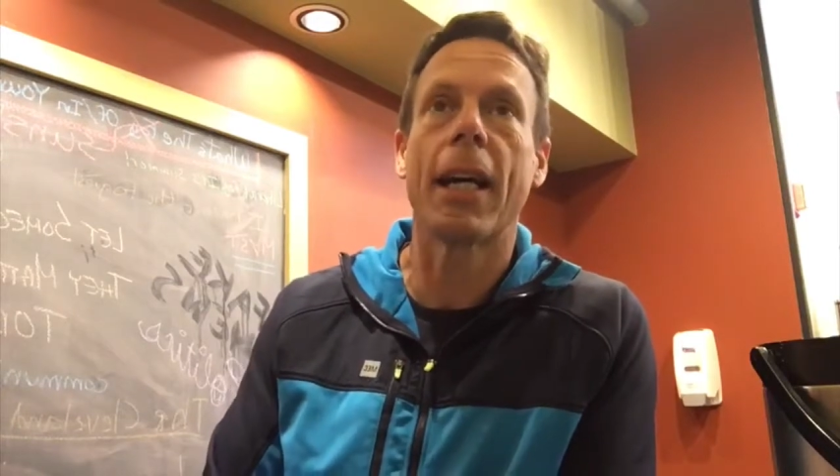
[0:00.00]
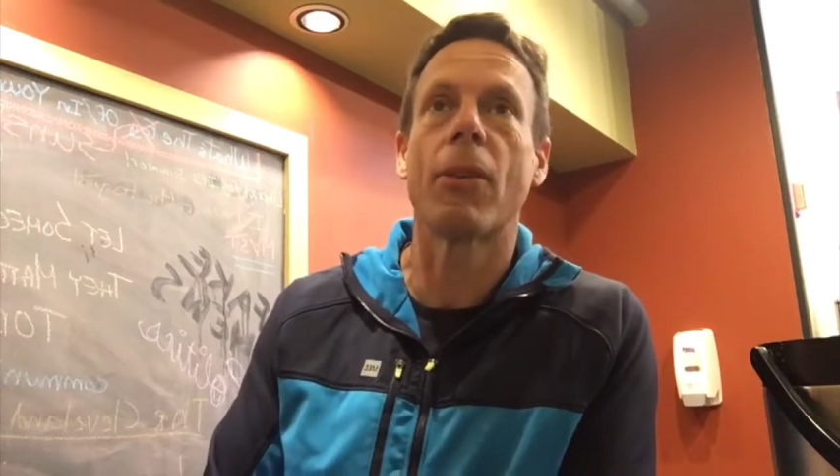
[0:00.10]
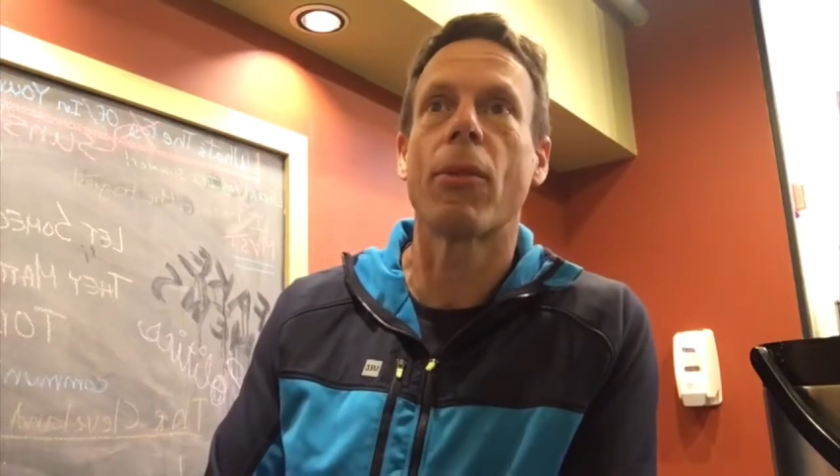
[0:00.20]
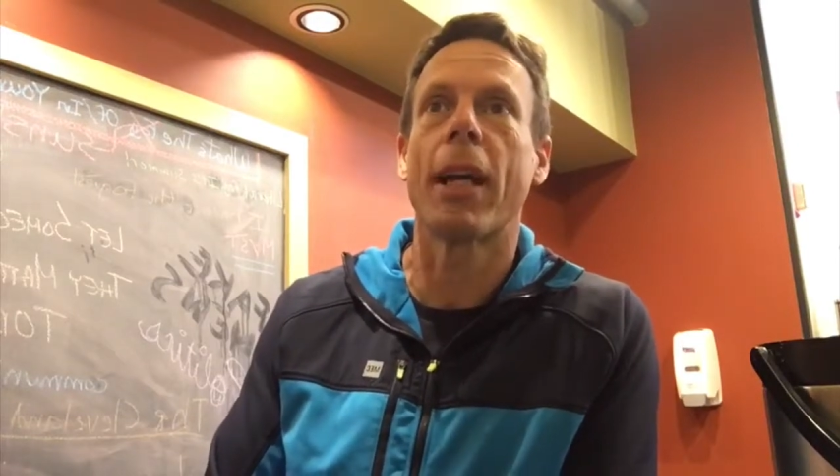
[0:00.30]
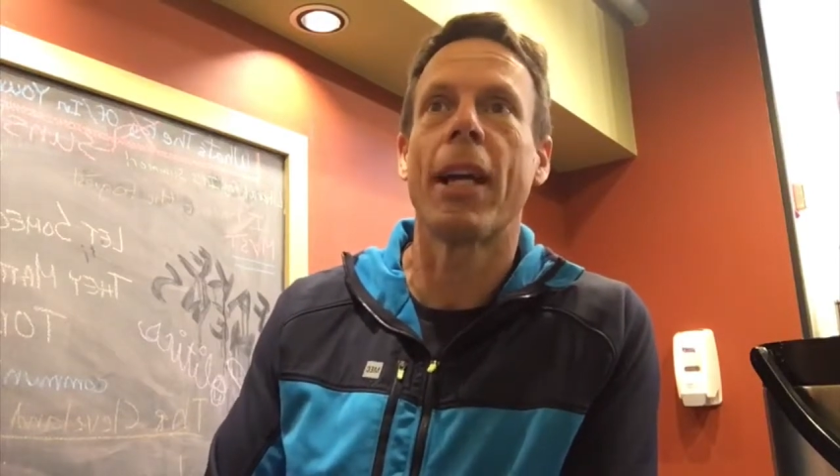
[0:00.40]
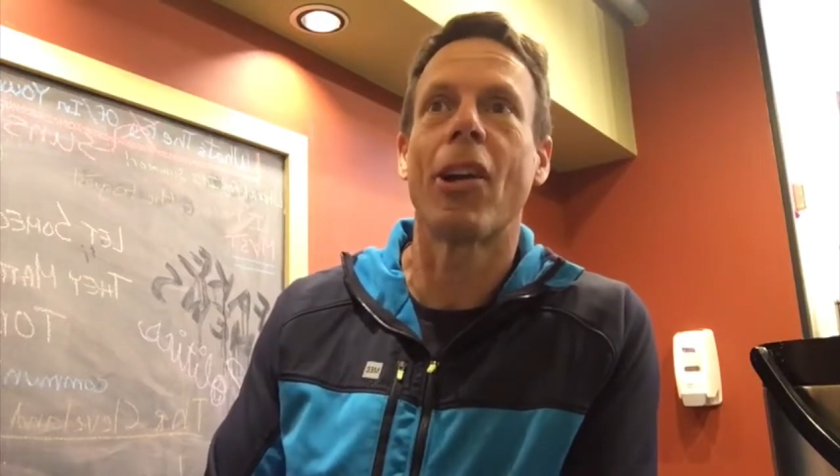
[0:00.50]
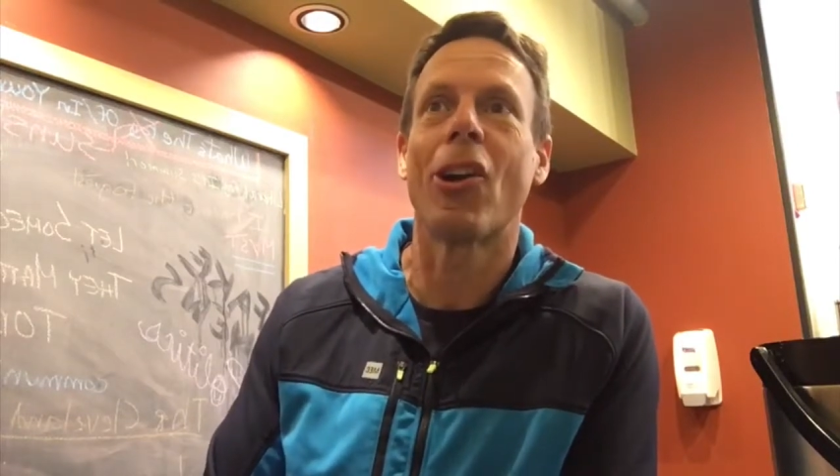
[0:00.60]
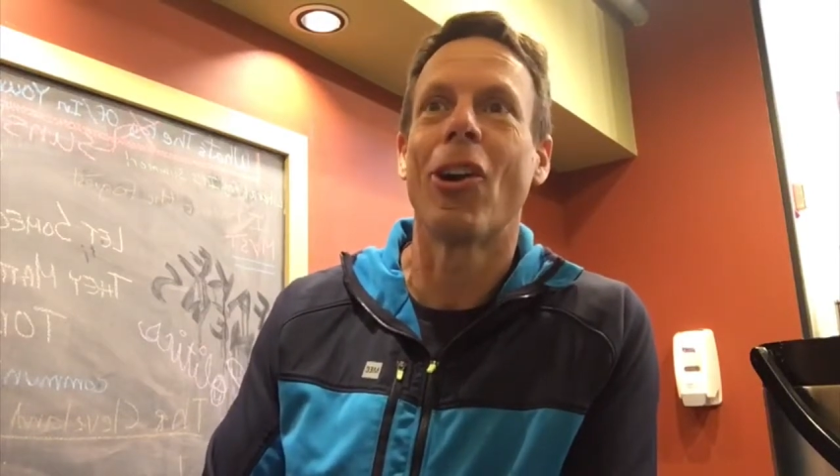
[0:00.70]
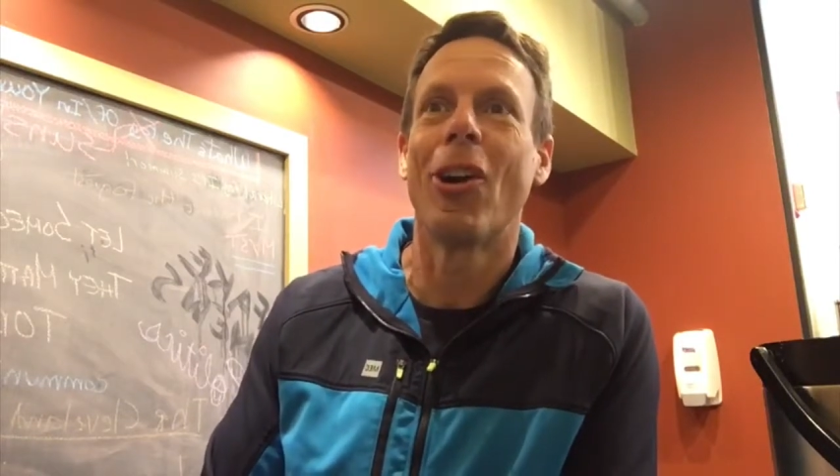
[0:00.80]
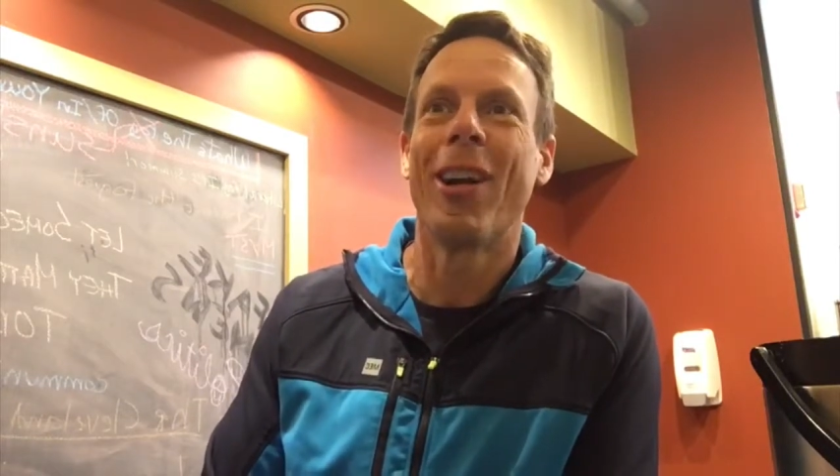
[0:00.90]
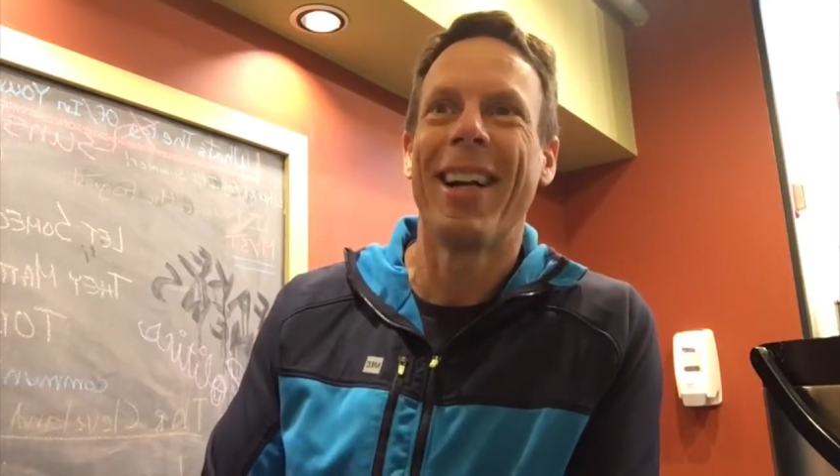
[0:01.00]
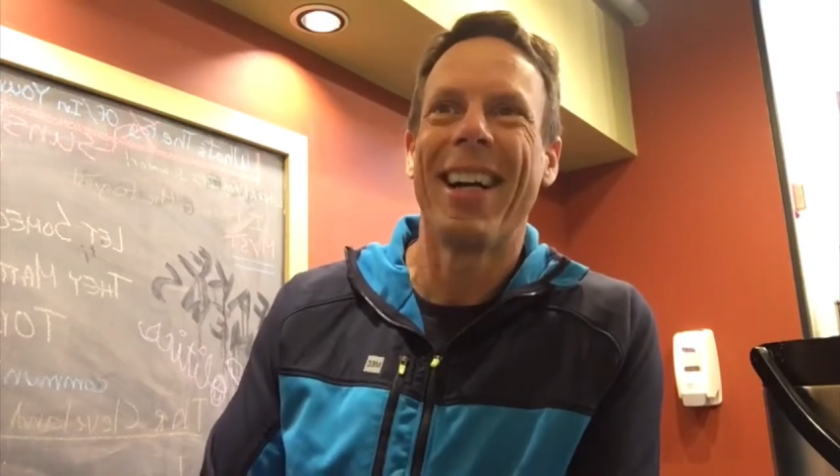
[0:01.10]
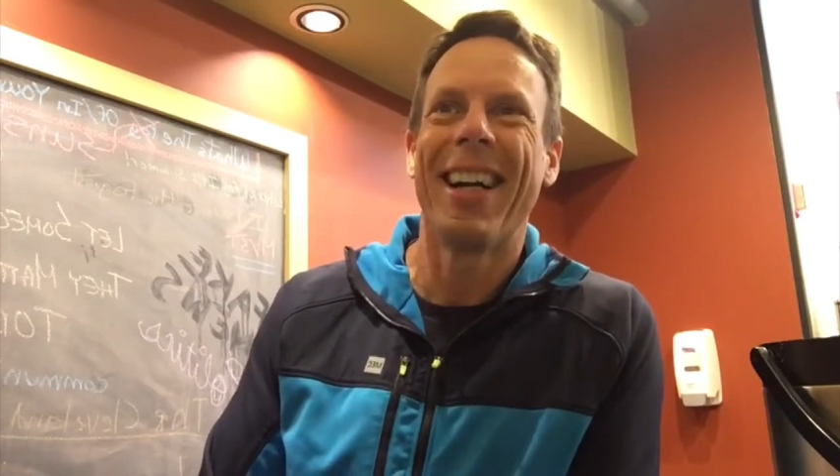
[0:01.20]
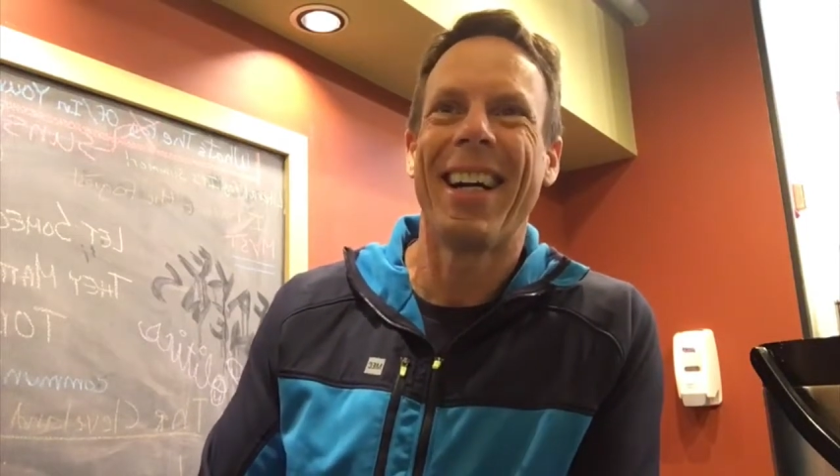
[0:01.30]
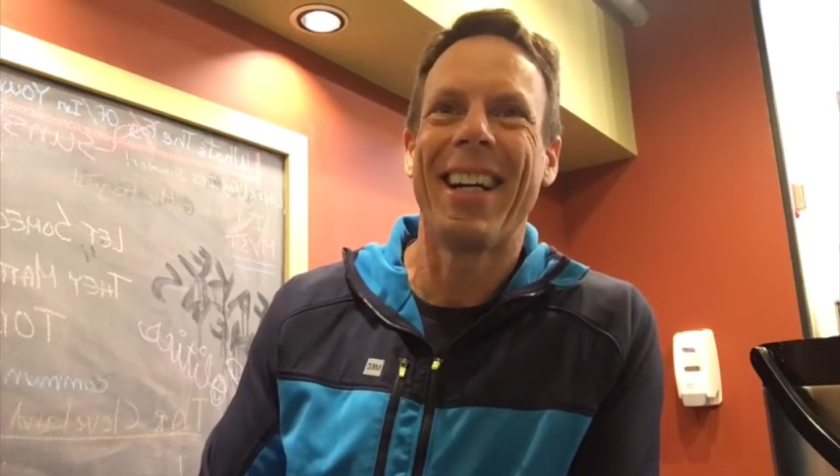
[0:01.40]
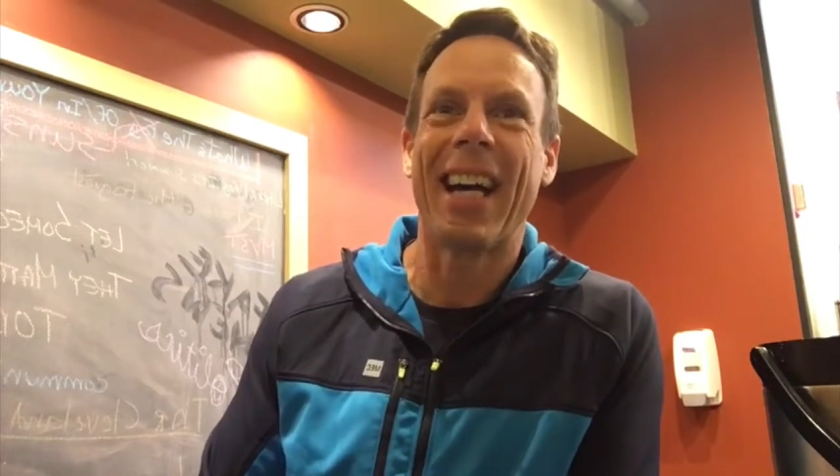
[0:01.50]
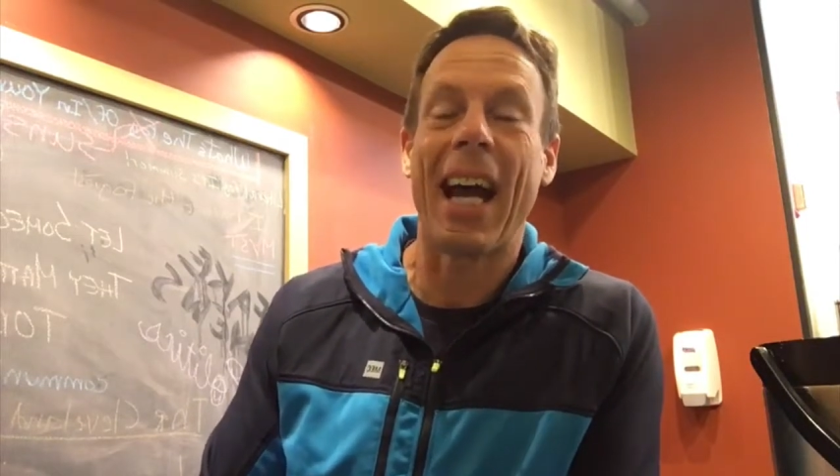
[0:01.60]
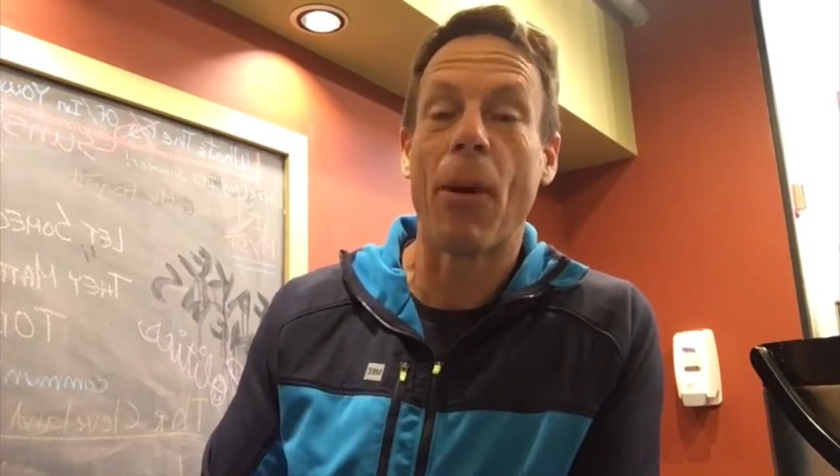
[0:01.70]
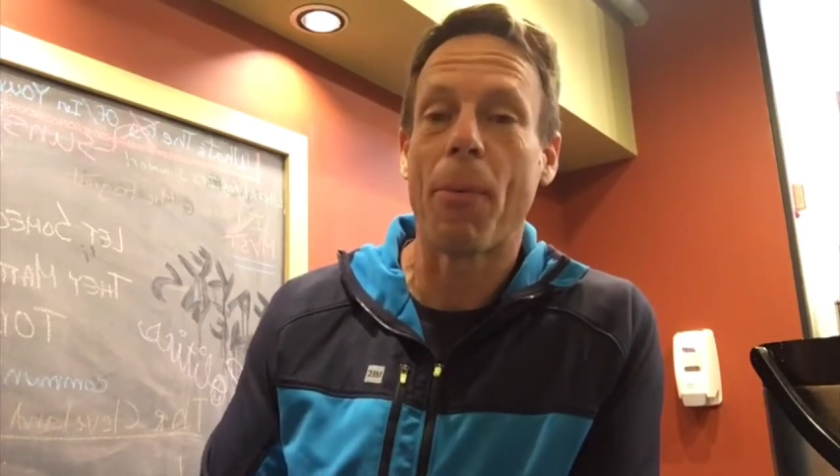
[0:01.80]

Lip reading: I don't care how